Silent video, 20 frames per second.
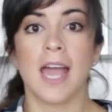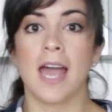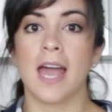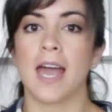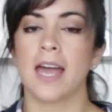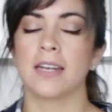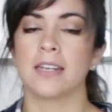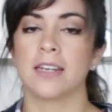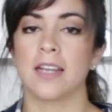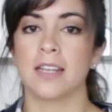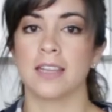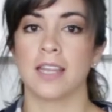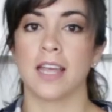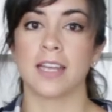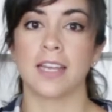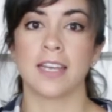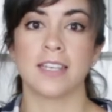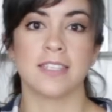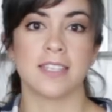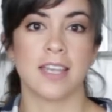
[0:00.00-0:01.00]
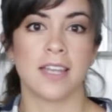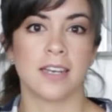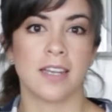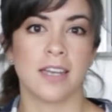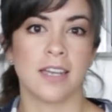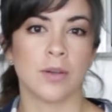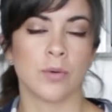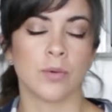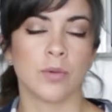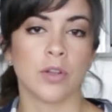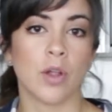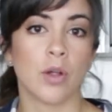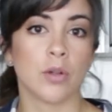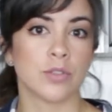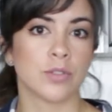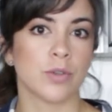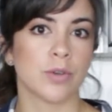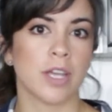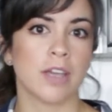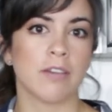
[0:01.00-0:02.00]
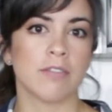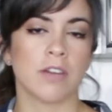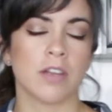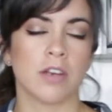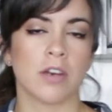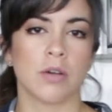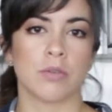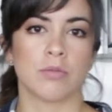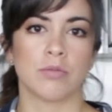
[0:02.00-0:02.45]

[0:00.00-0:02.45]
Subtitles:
and like I said, it will also give it a